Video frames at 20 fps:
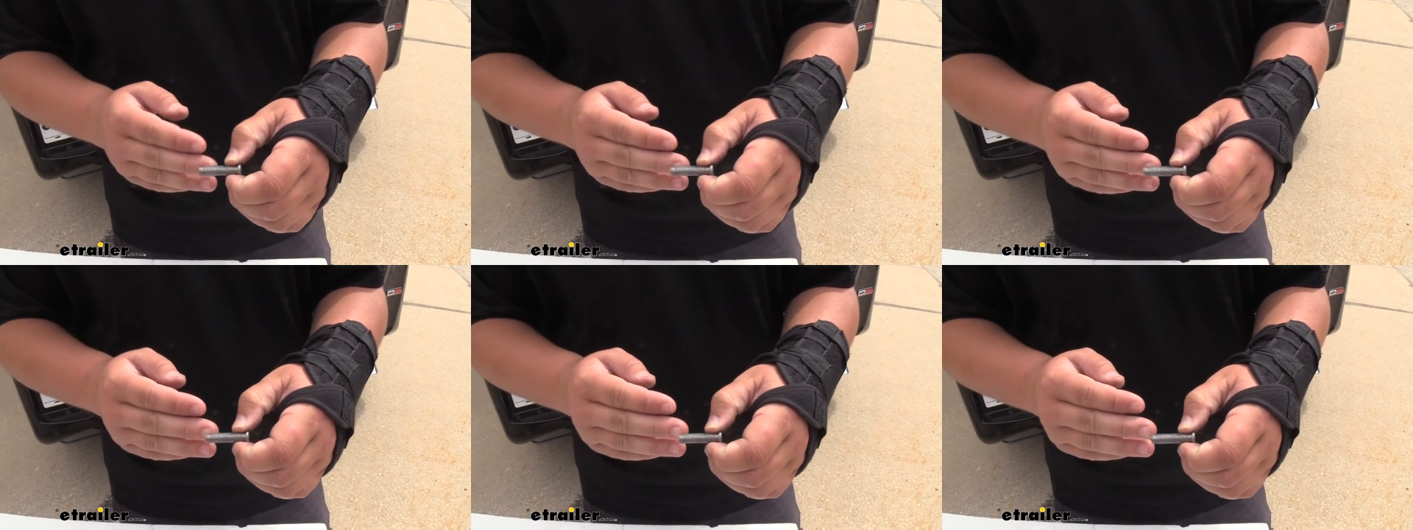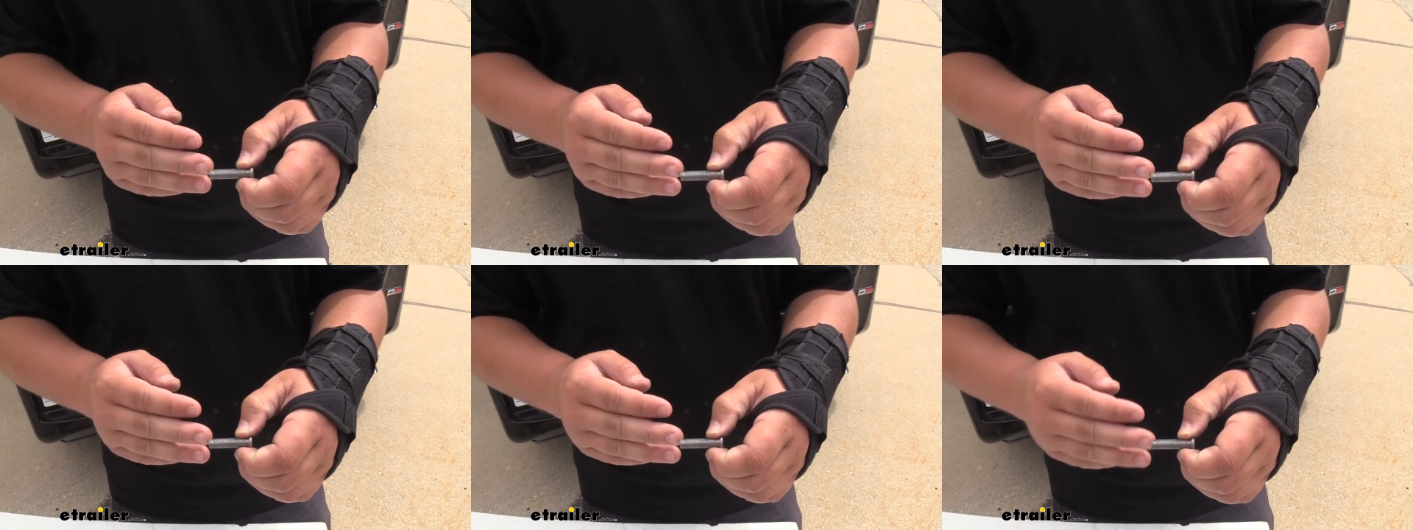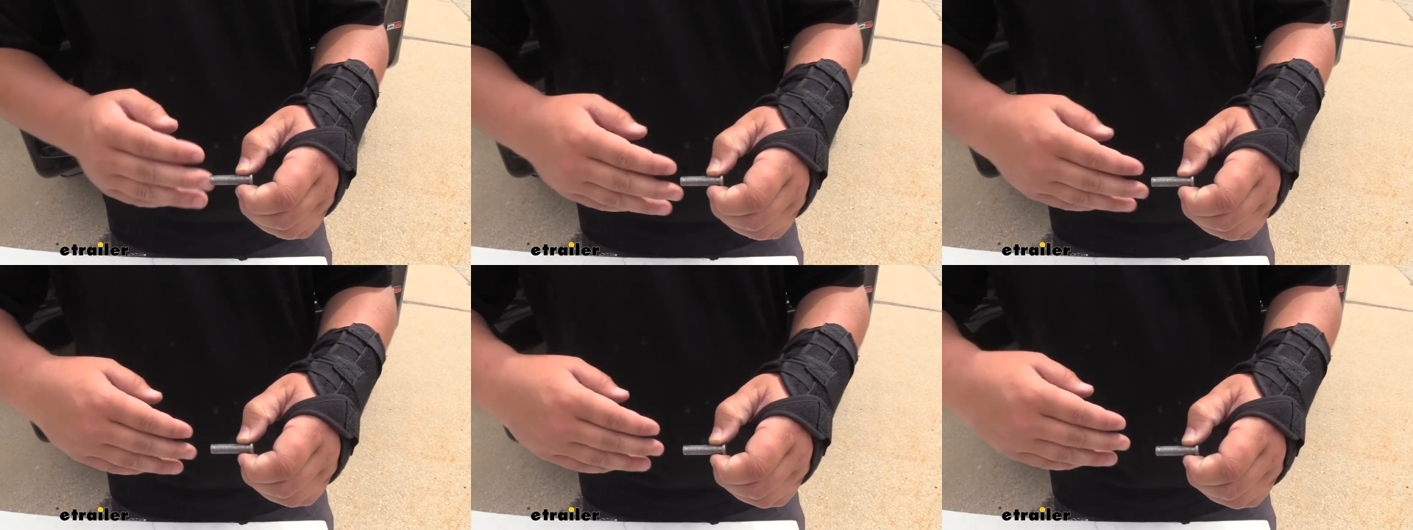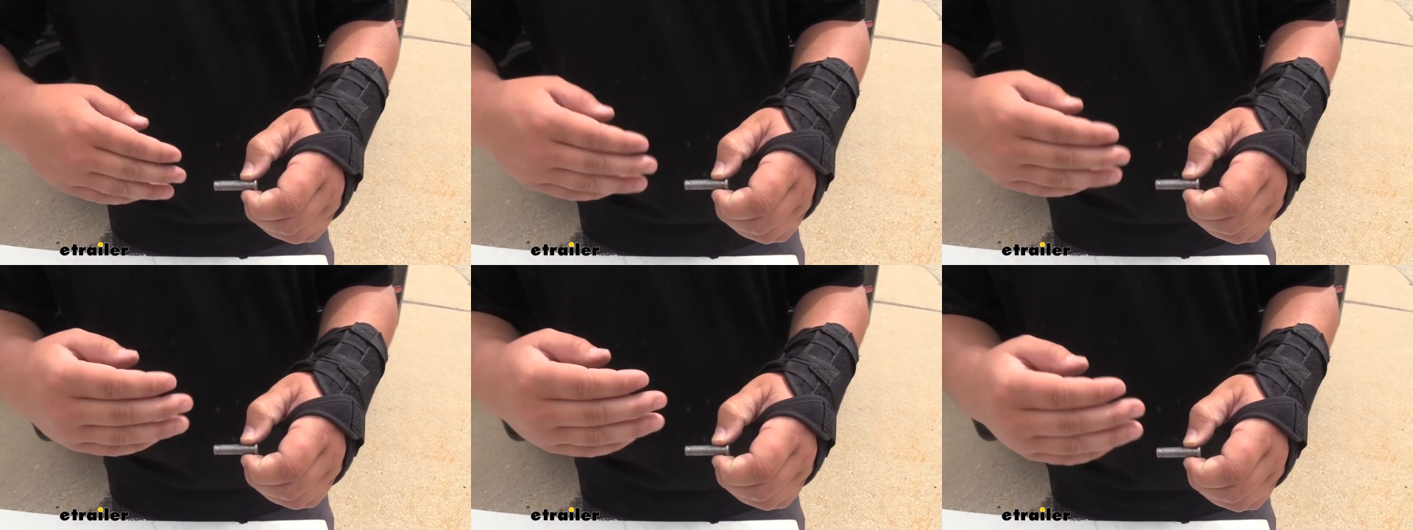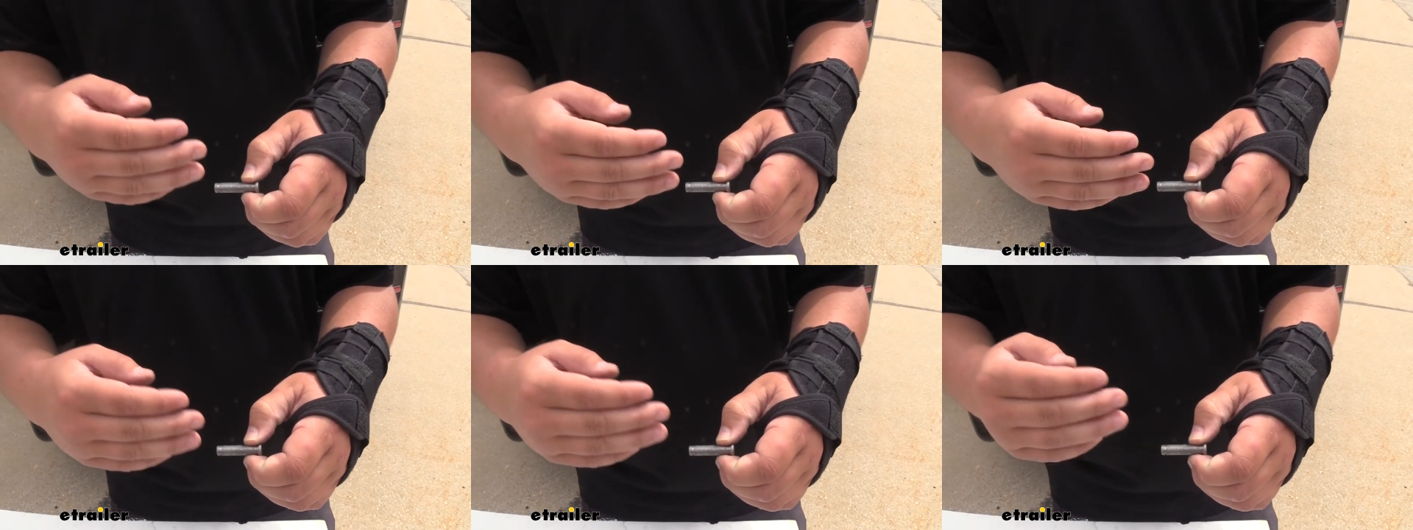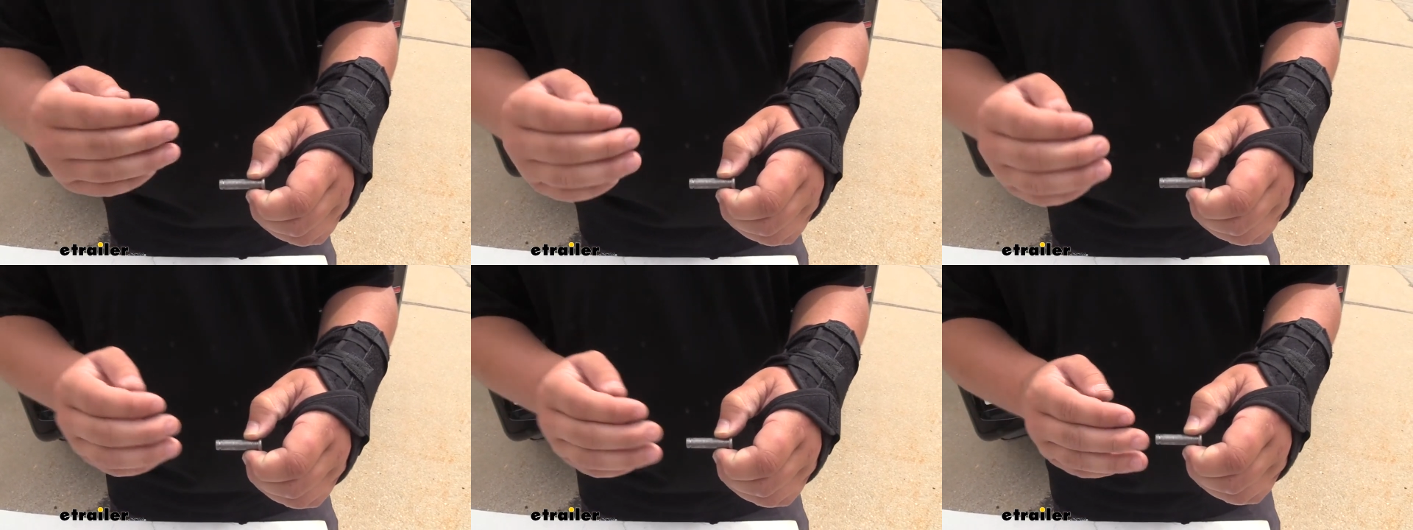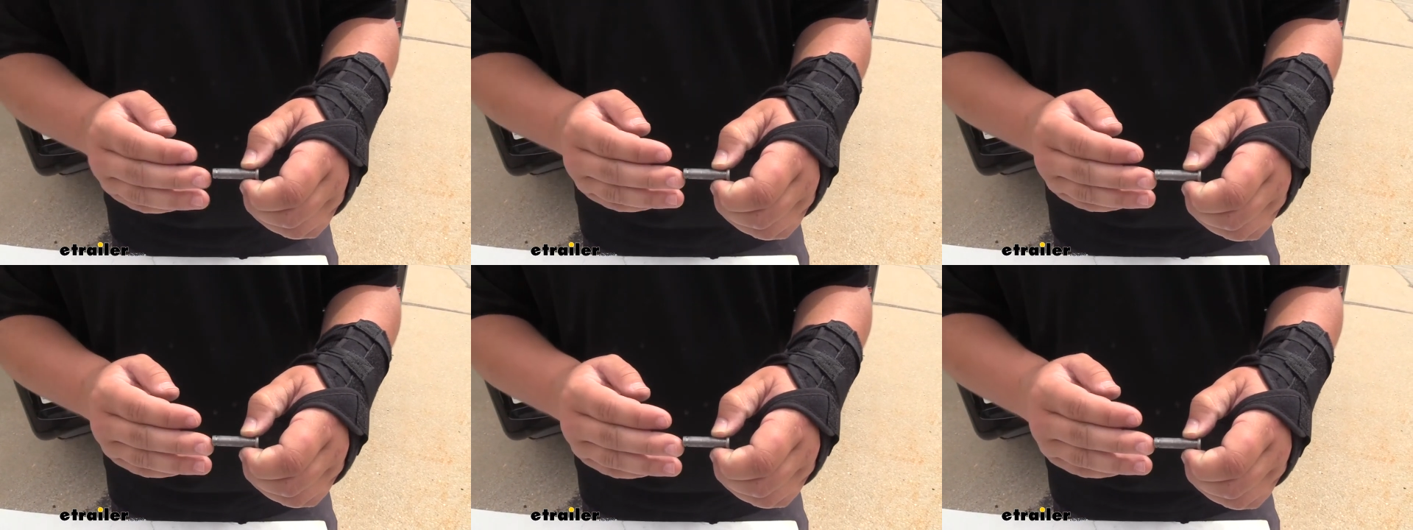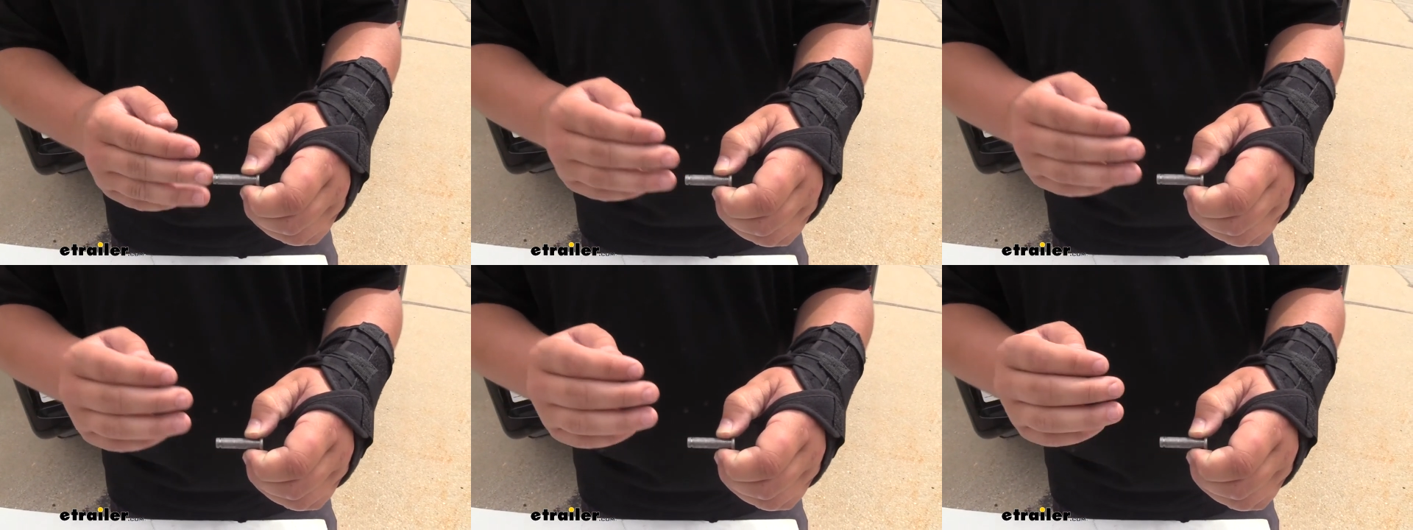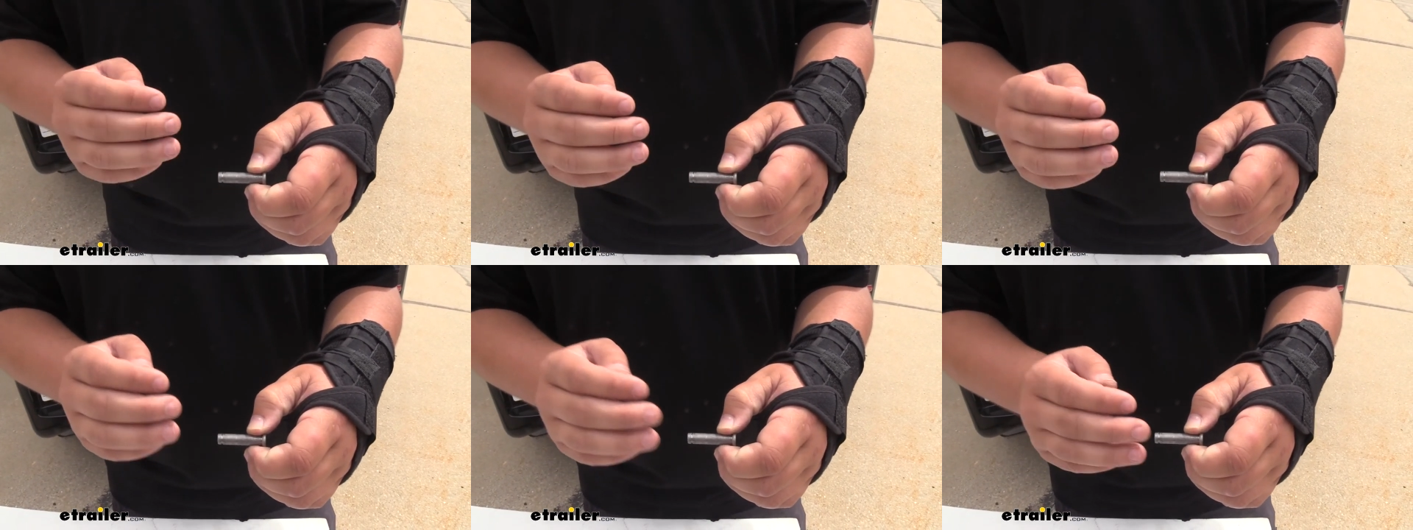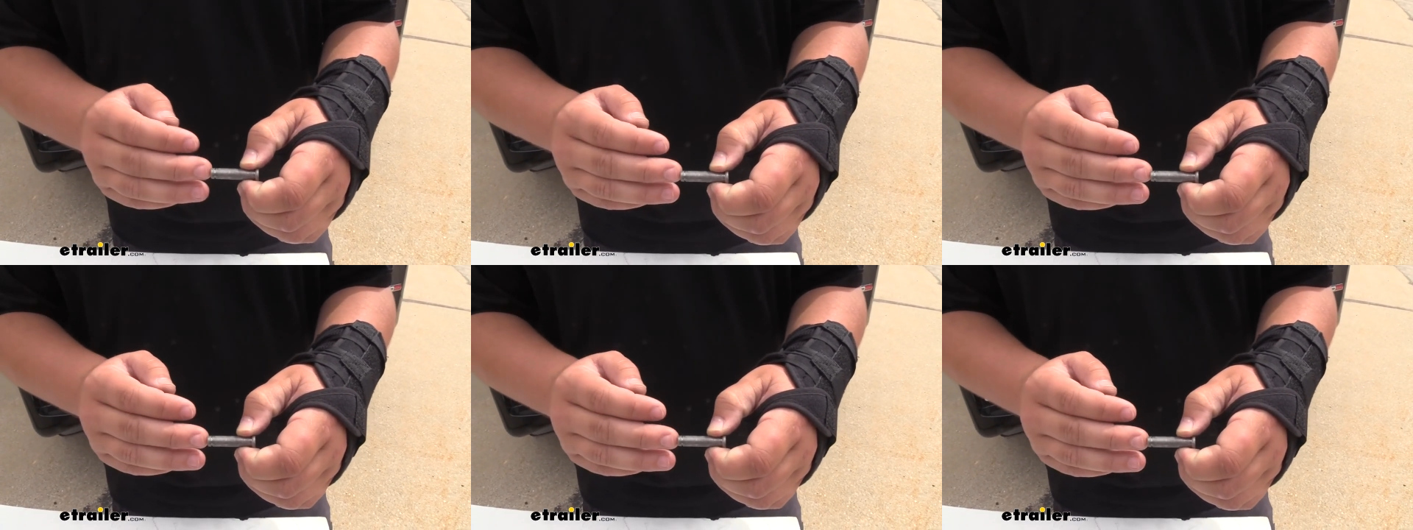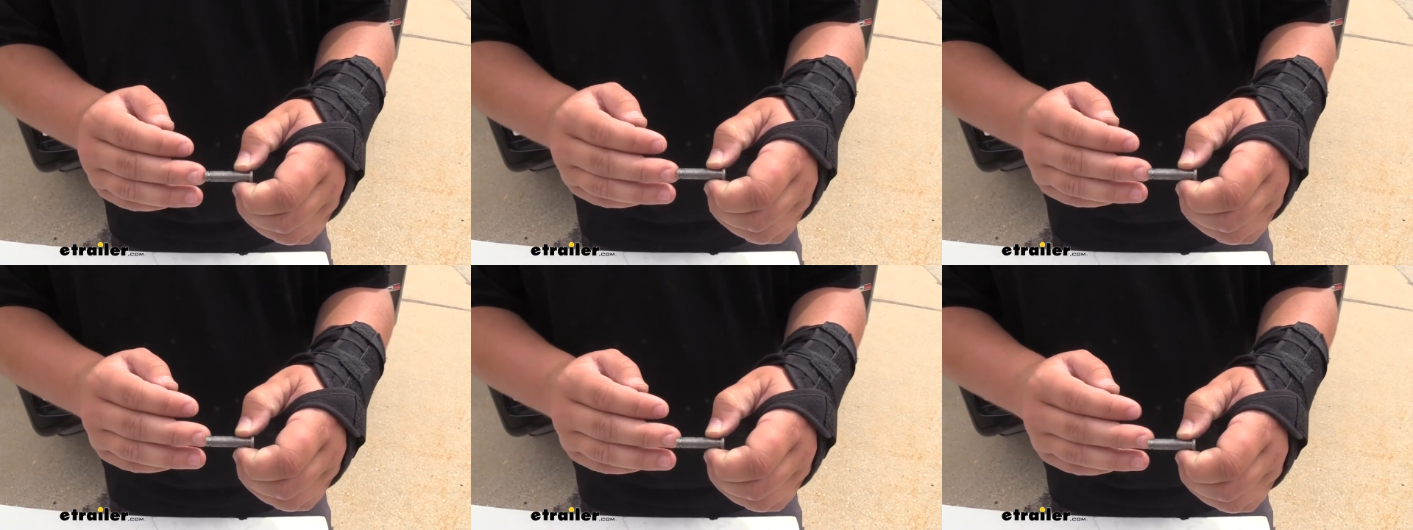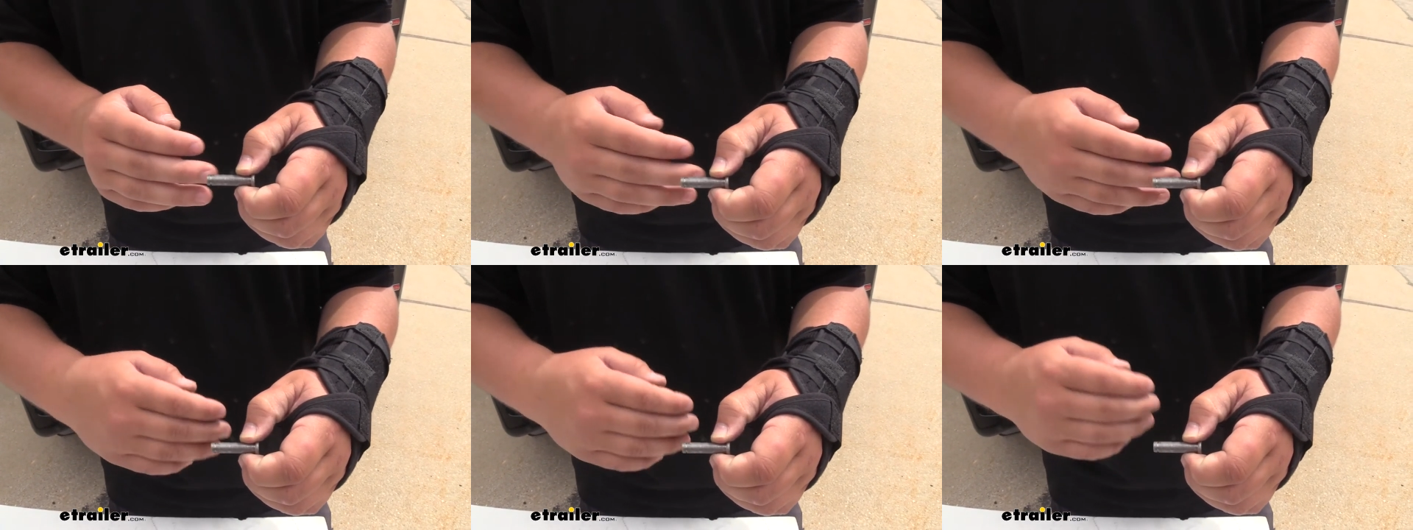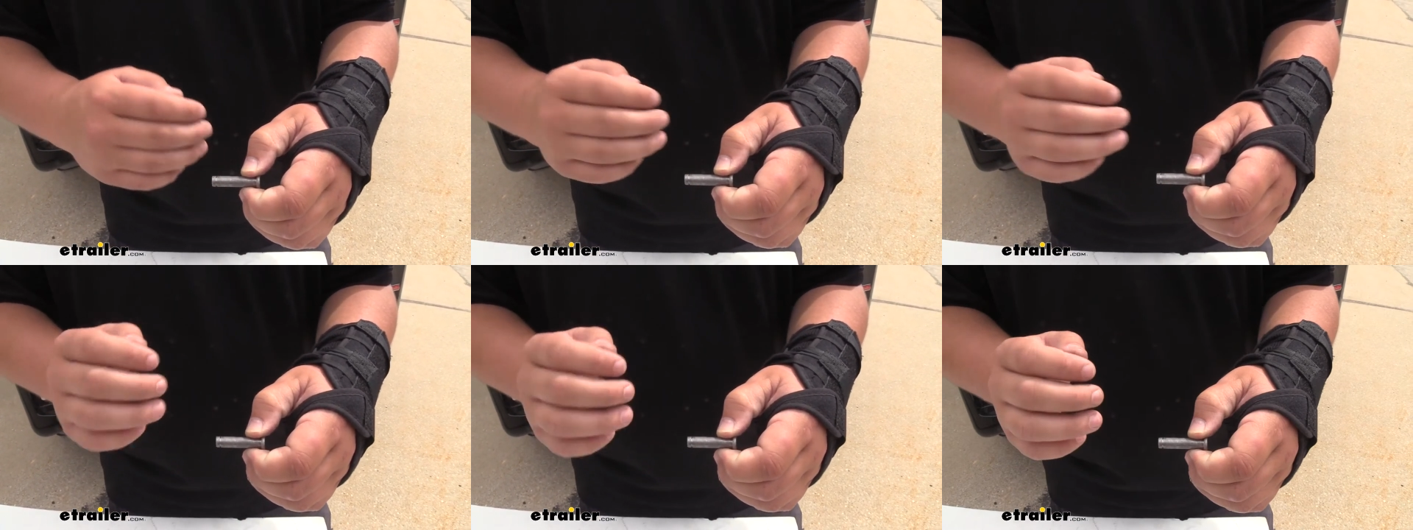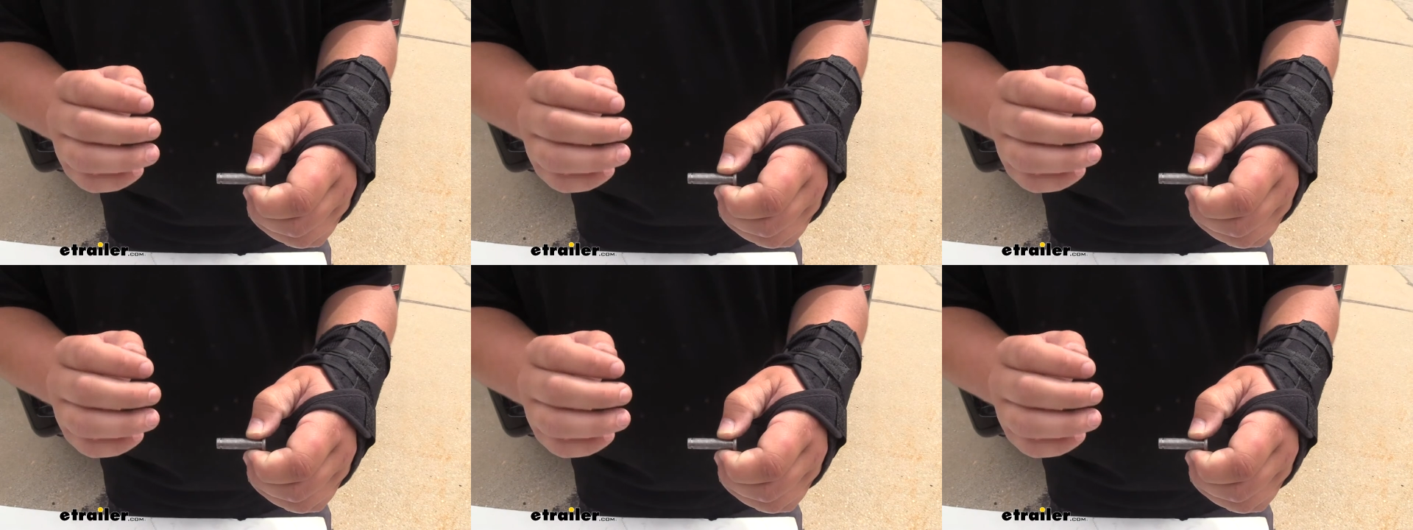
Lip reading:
Nobody's mouth can be seen.